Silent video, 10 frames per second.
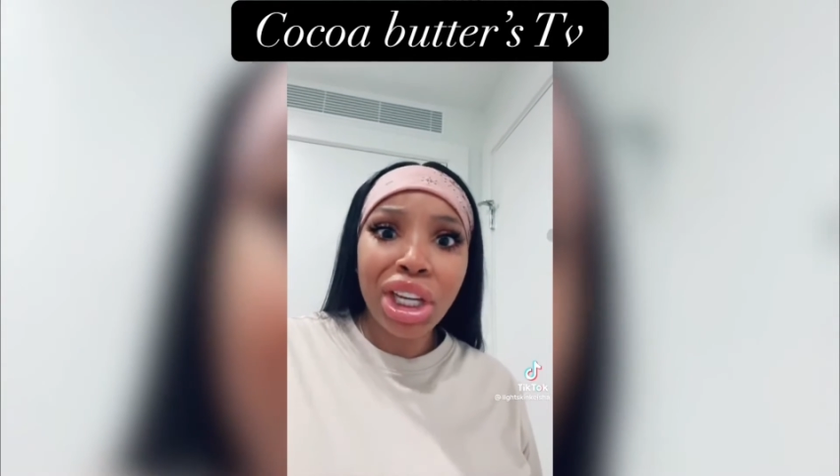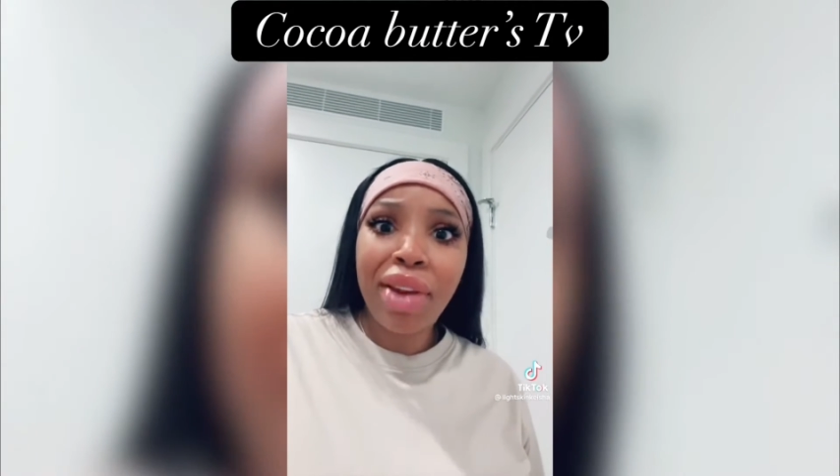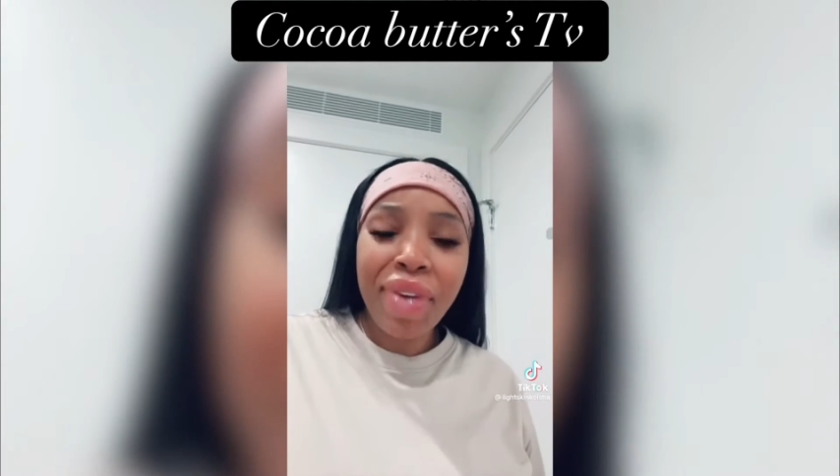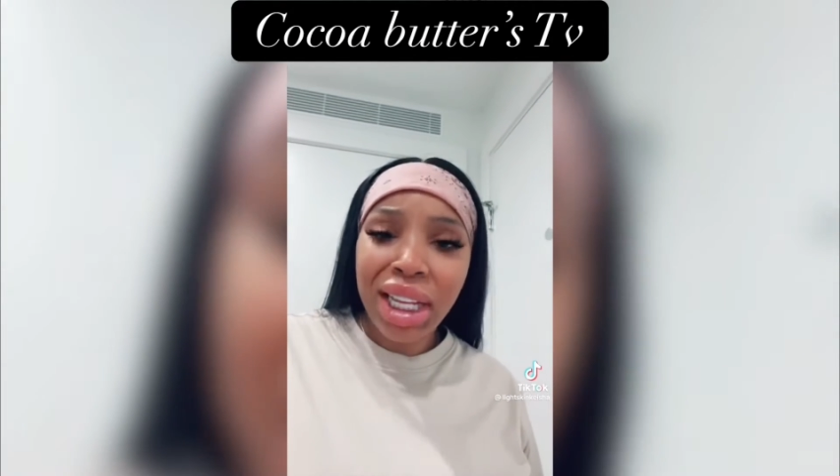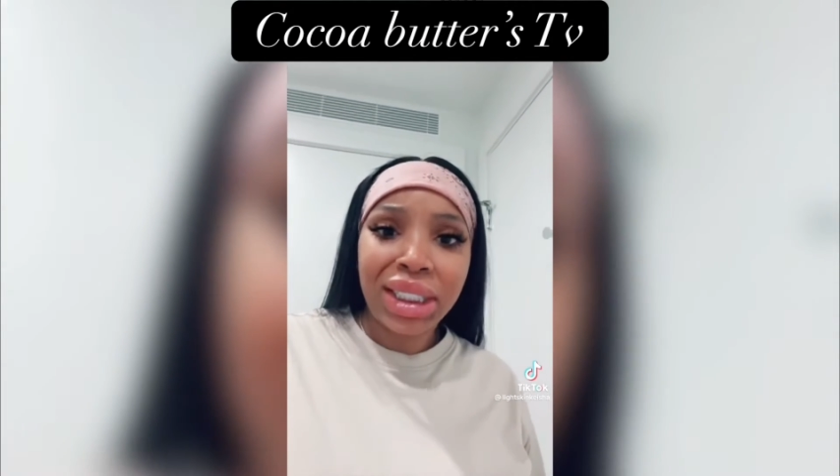
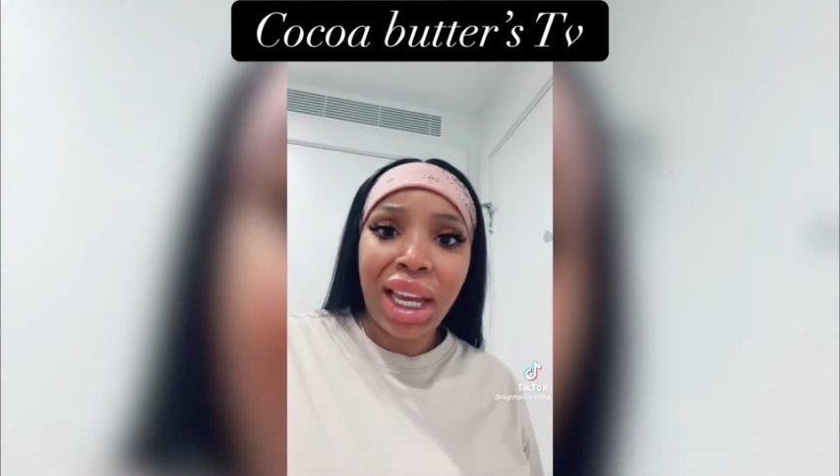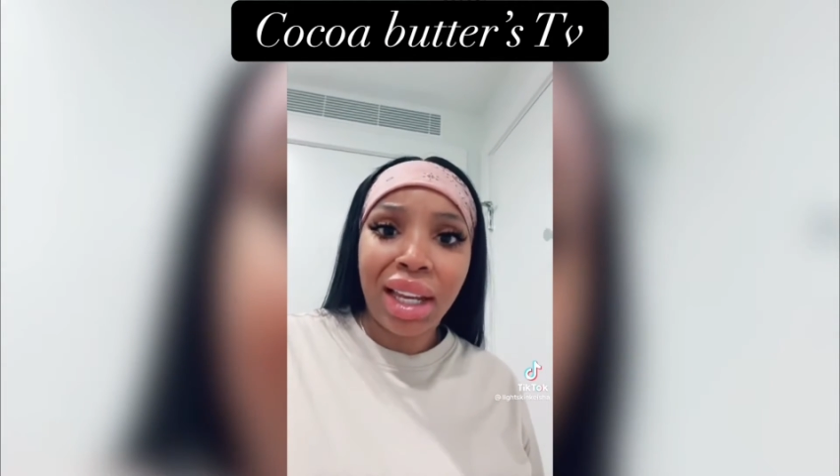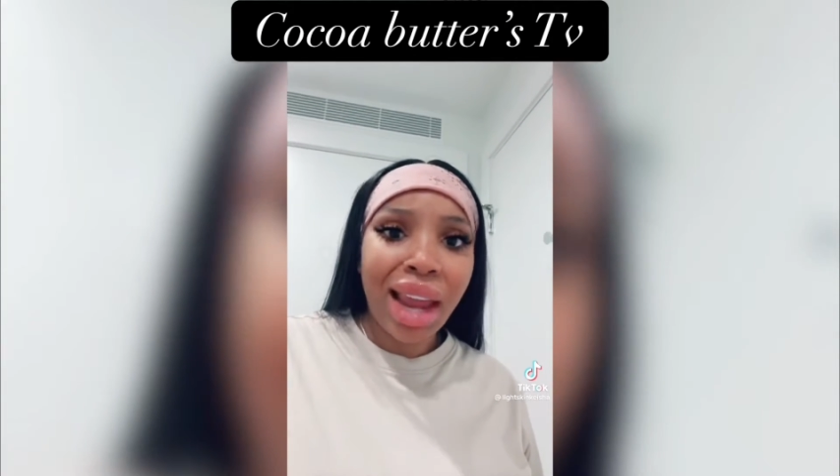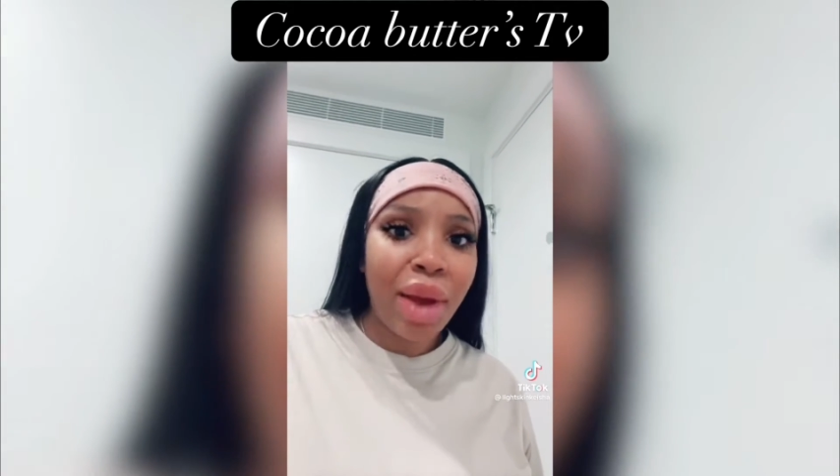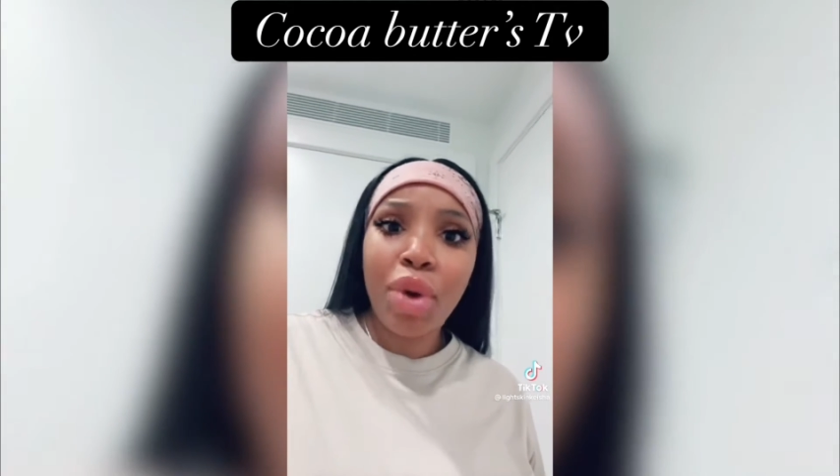and fix
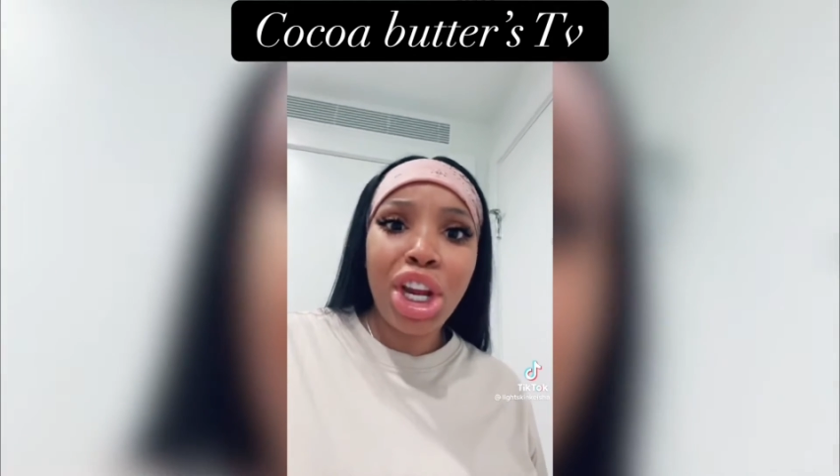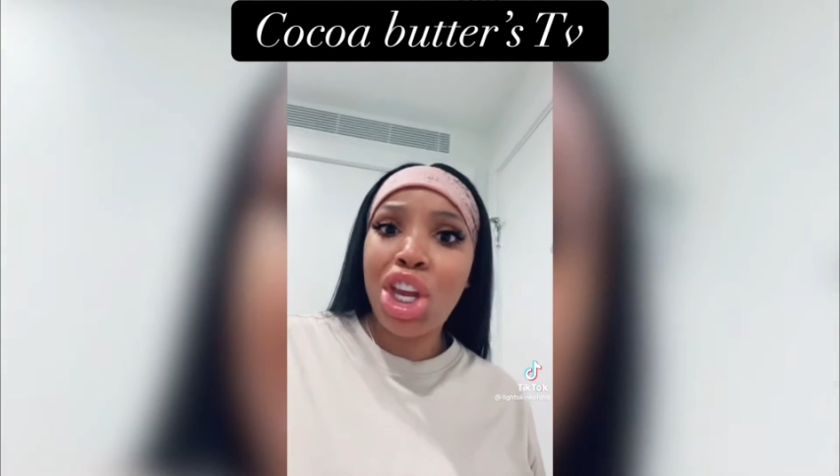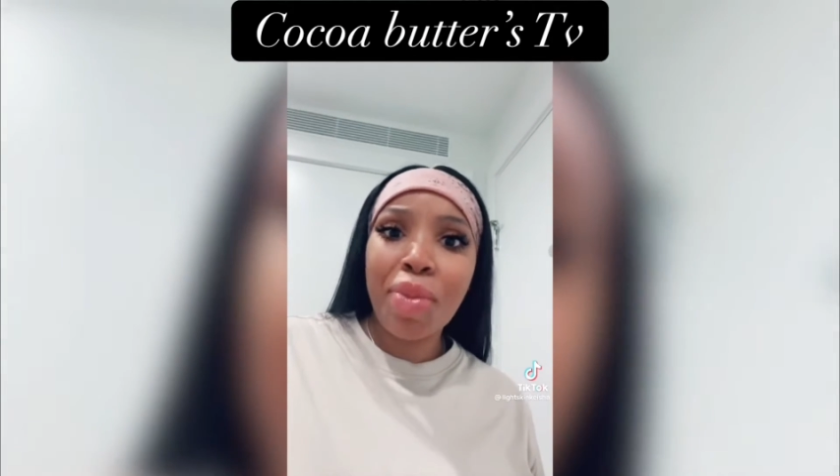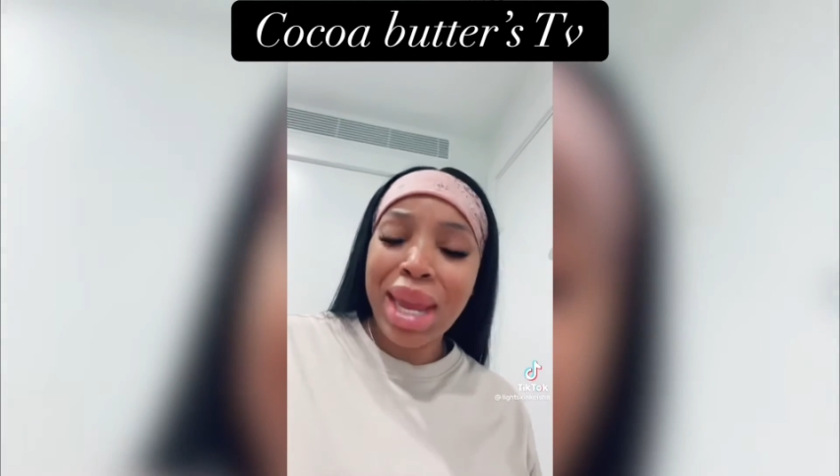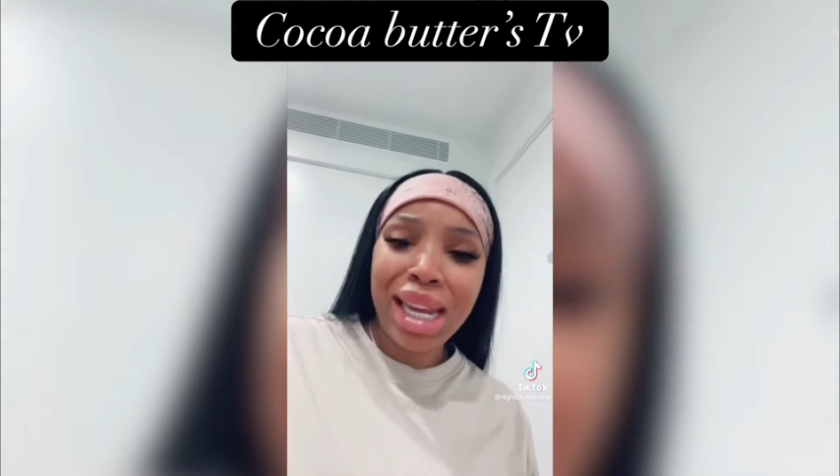it. Like, what do
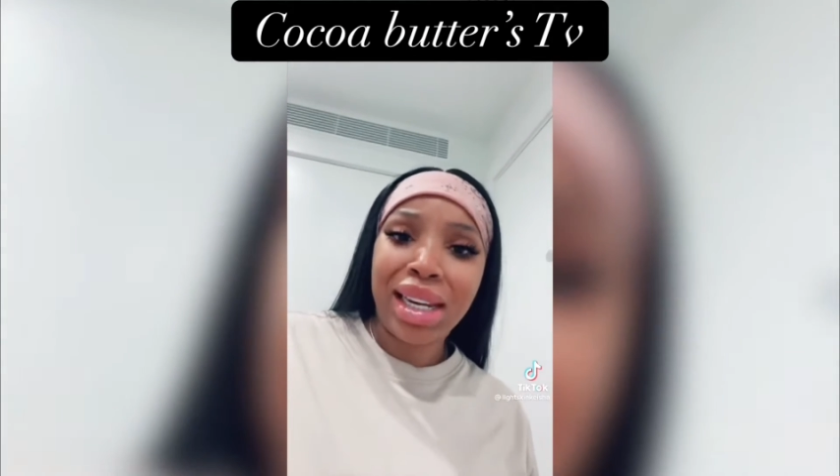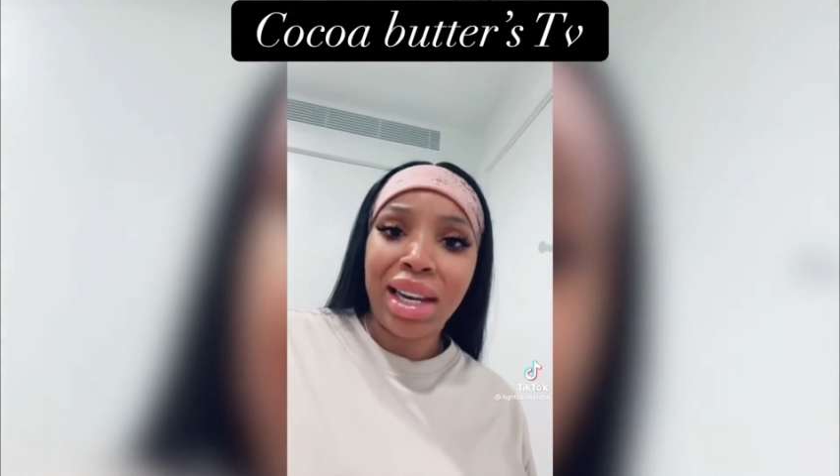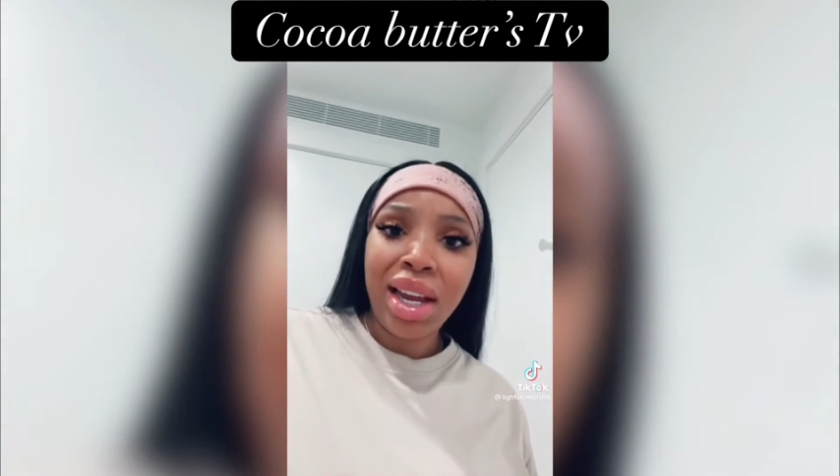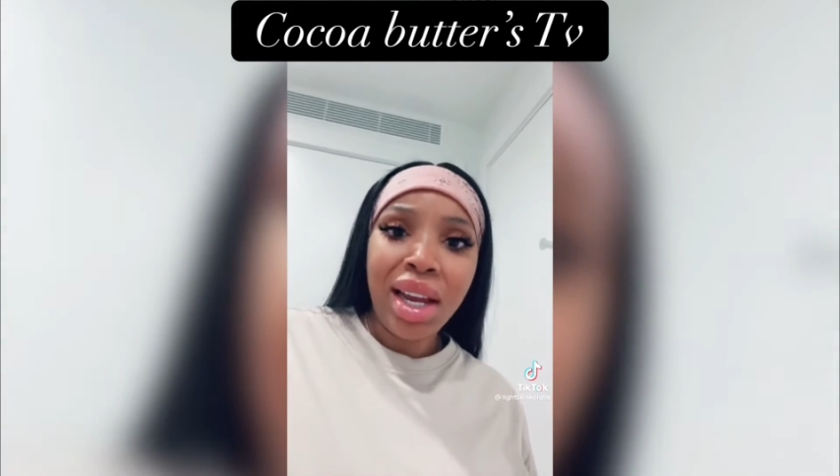you mean?